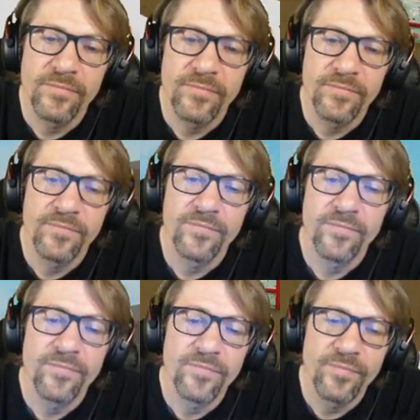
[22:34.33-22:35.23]

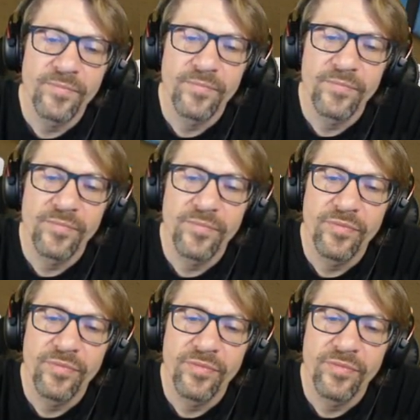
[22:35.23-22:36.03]
(silence)